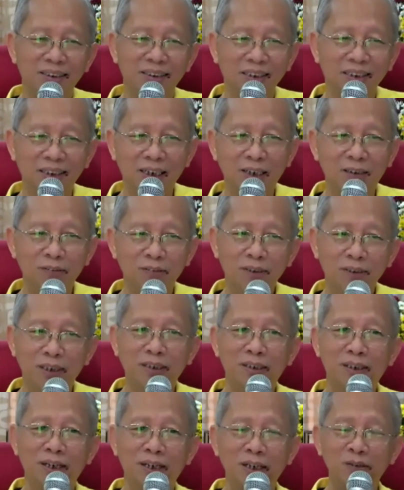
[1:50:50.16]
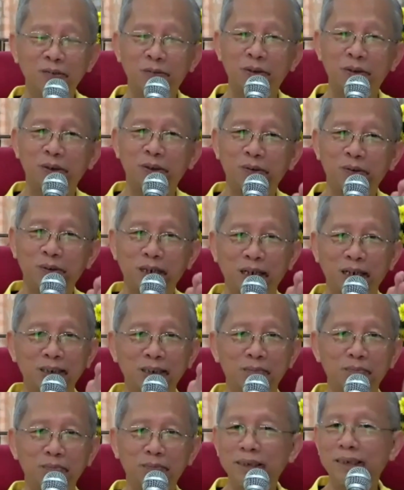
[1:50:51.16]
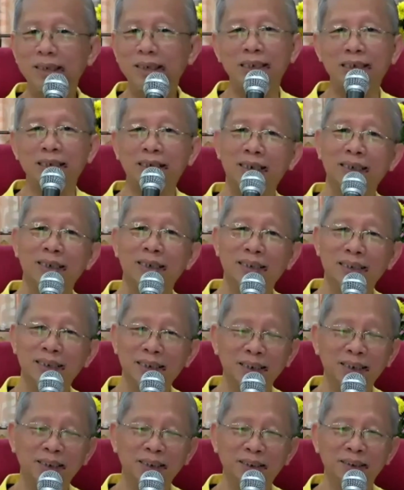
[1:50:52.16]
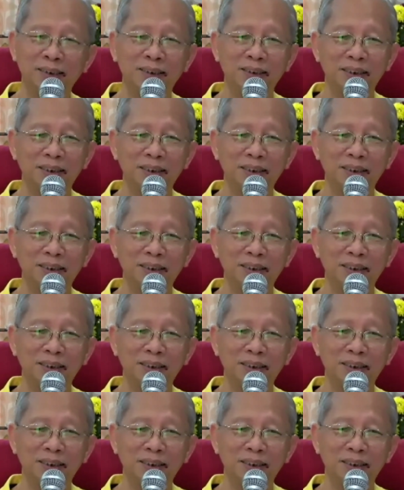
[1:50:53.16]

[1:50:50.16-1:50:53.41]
Now the right view has meaning, understand?